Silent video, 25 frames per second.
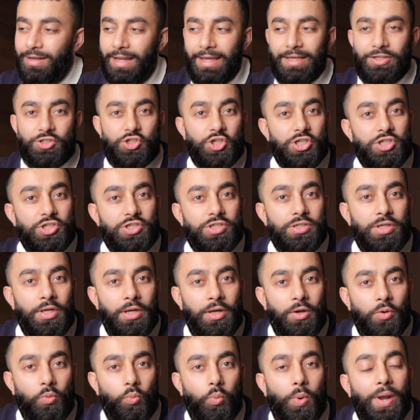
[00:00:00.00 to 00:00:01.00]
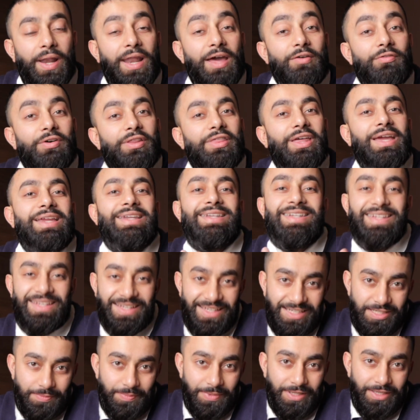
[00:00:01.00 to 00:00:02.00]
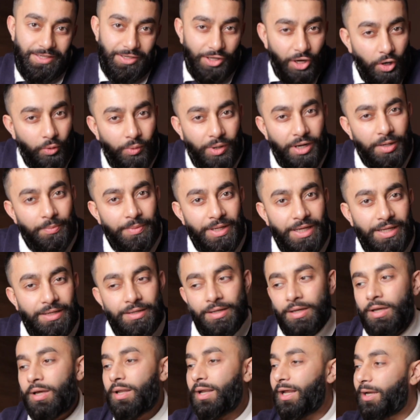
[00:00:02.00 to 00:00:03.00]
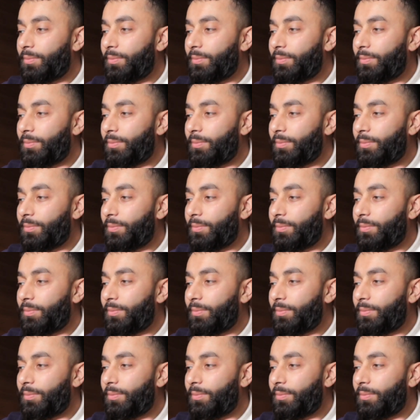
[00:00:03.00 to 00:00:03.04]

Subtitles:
like, just whenever they need me, you know what I mean?